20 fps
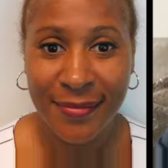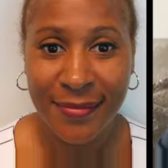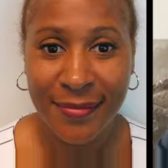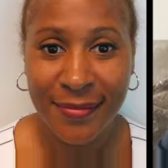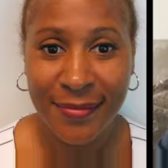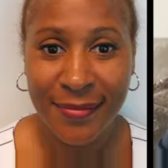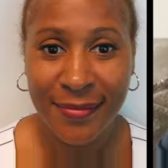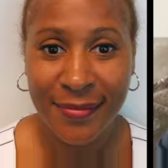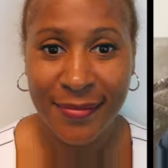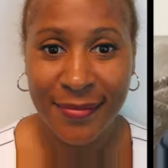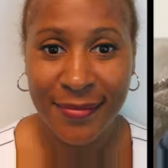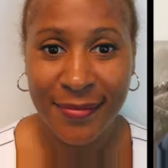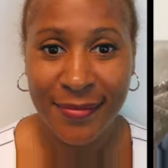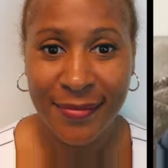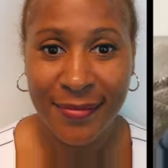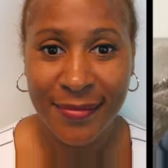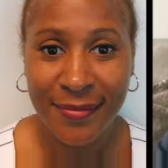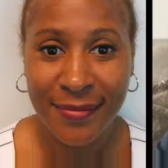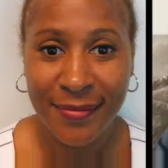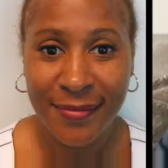
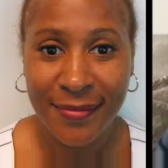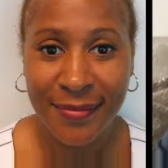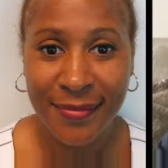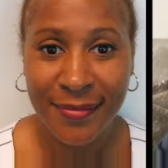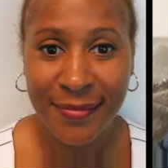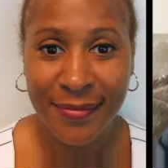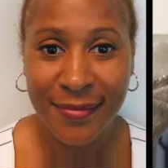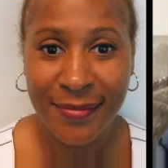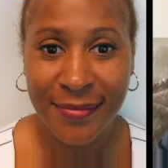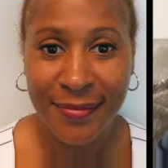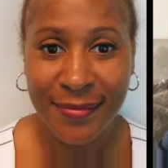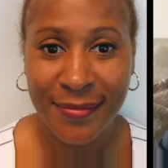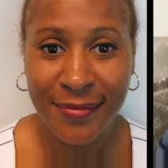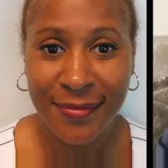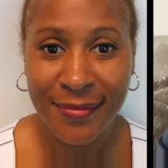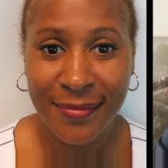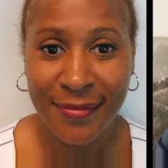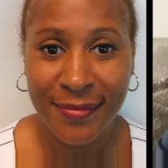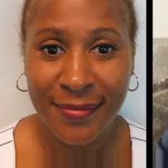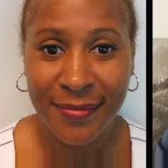
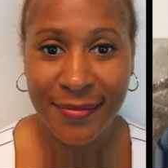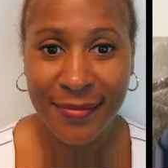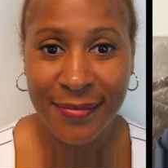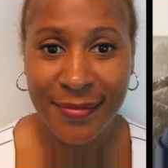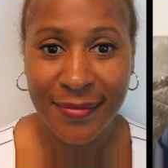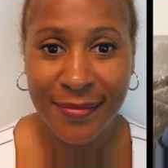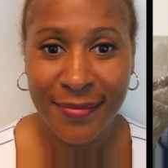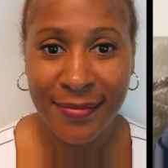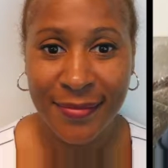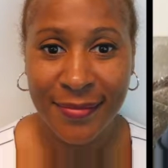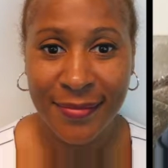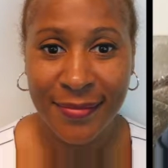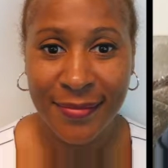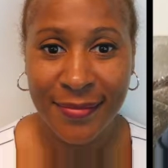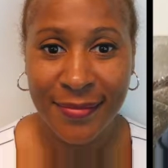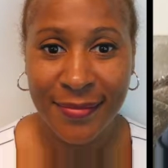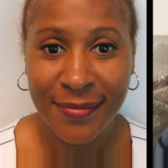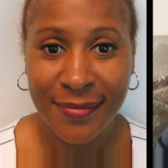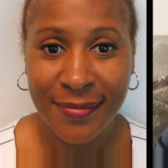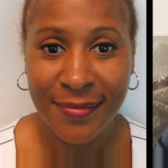
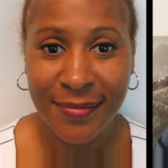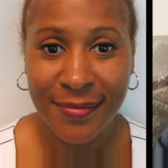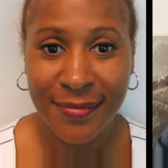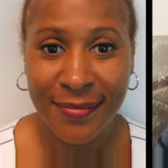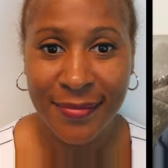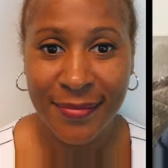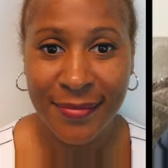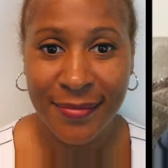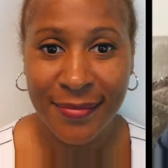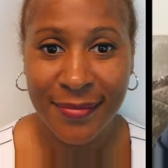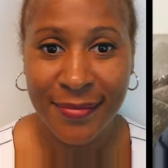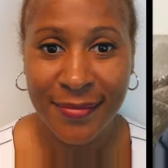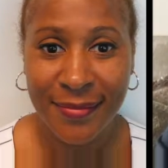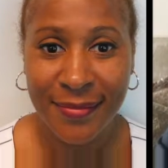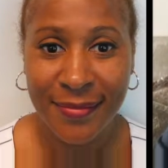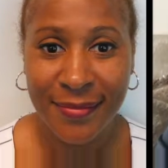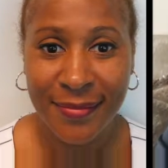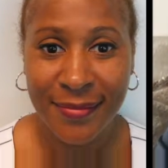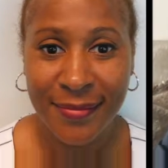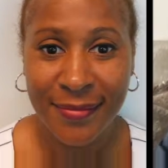
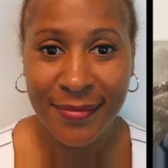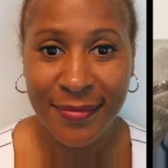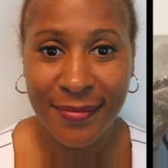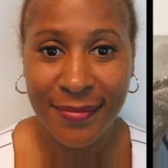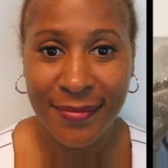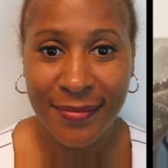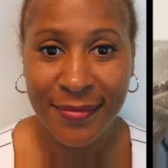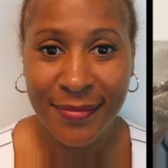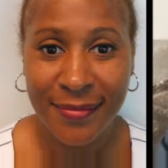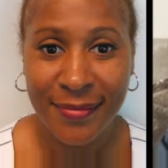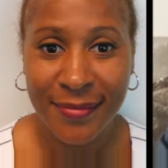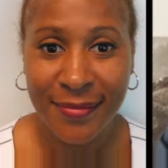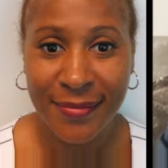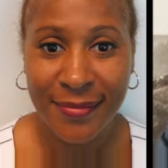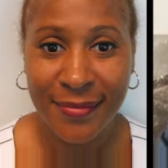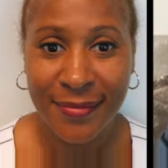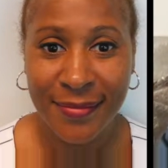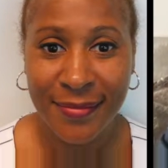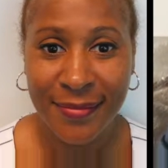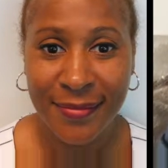
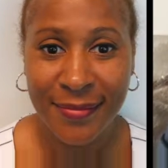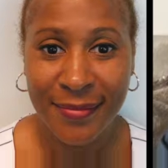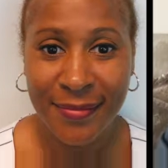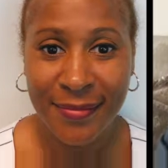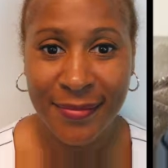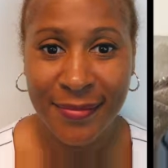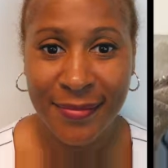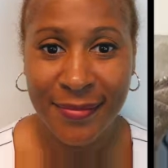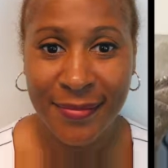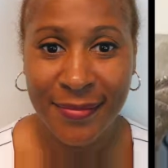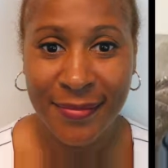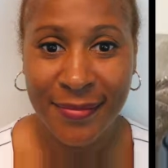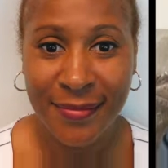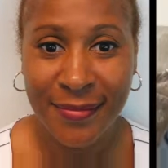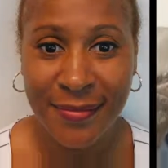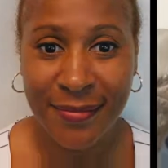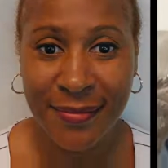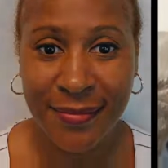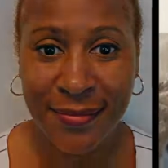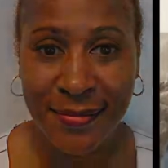
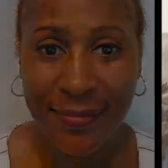This person isn't speaking.